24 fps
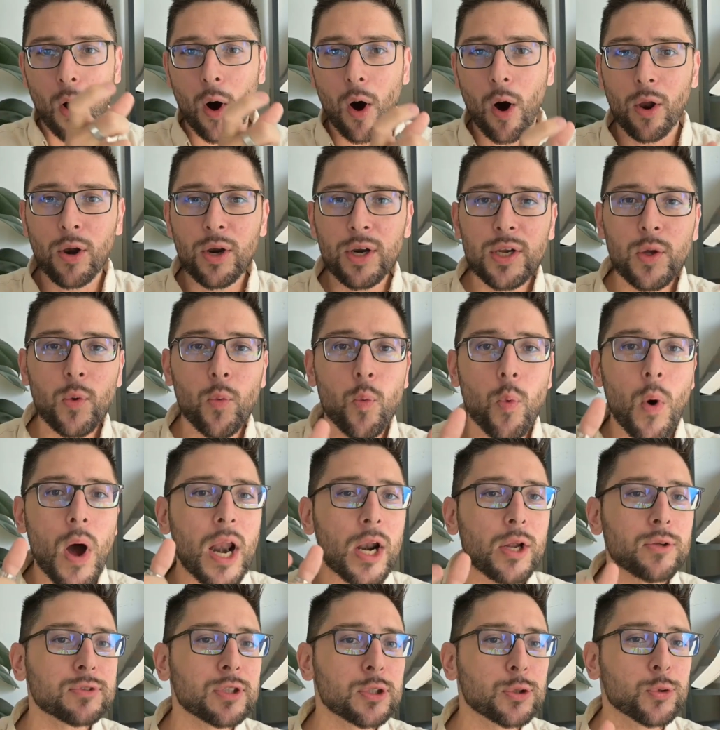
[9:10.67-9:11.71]
only
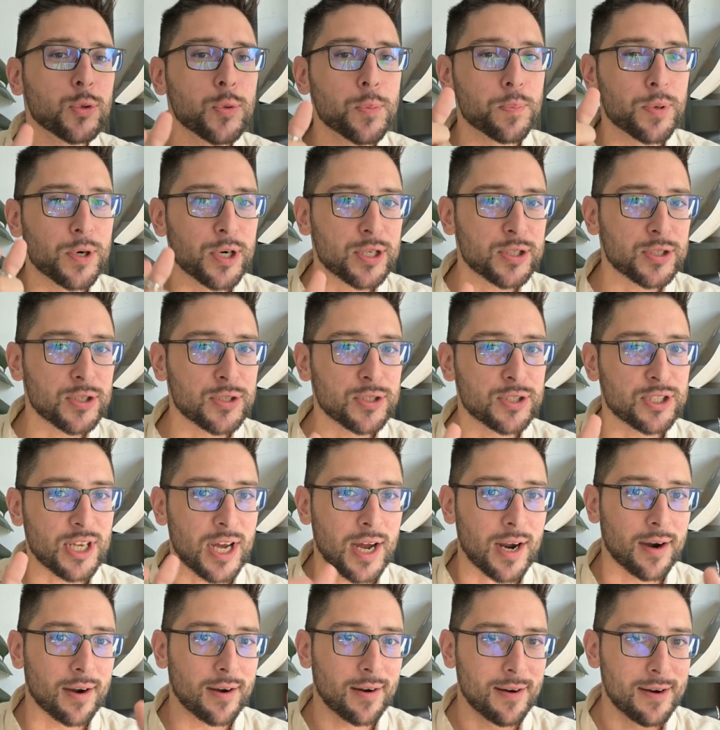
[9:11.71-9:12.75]
one of the two persons
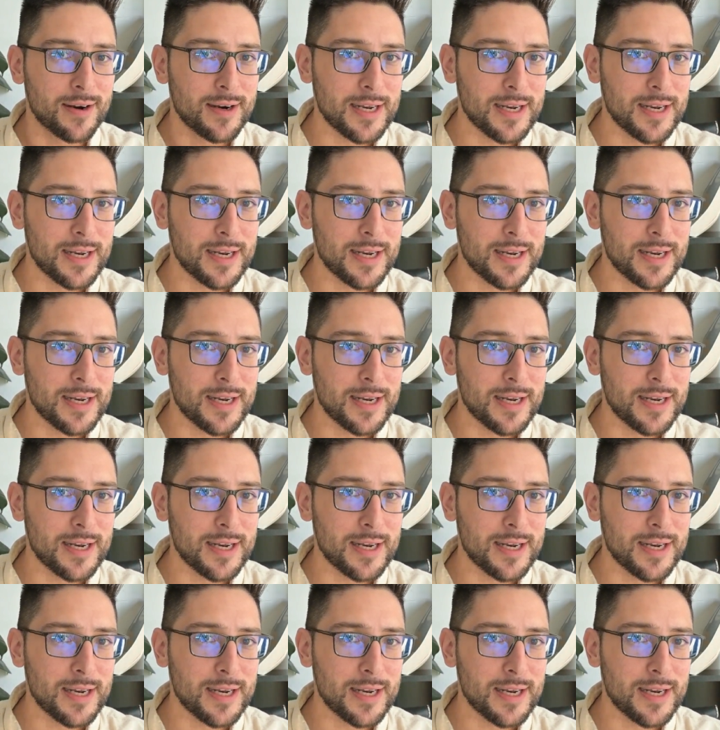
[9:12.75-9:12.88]
are